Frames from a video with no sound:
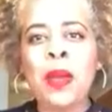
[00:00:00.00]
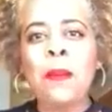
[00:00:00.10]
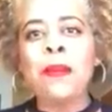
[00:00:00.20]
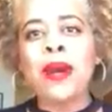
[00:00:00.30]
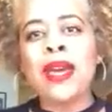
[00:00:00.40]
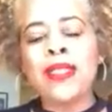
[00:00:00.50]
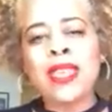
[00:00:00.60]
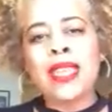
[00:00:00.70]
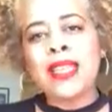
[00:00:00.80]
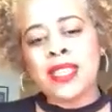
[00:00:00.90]
But then
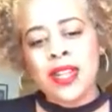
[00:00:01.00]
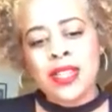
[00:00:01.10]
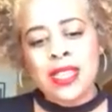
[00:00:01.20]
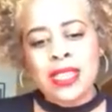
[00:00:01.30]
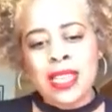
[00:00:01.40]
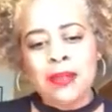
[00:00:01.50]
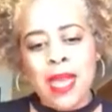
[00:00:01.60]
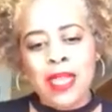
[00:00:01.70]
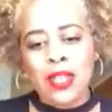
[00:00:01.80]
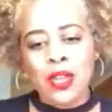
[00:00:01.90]
I started to think
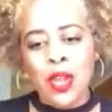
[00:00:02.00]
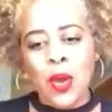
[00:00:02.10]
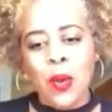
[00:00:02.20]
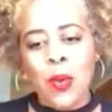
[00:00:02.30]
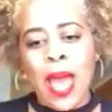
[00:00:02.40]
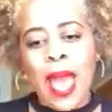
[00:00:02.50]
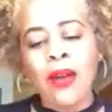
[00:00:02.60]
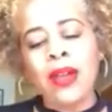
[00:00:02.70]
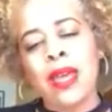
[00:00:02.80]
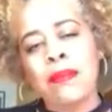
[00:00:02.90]
back, how
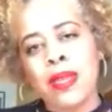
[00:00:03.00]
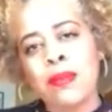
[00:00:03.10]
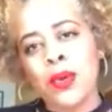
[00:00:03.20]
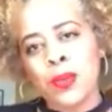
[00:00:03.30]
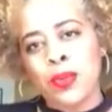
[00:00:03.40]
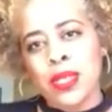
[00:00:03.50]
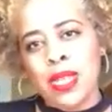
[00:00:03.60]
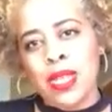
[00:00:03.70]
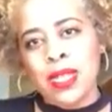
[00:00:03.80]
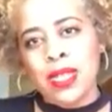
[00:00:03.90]
can I be most
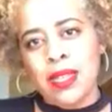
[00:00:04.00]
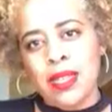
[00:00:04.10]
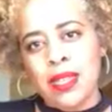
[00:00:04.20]
productive?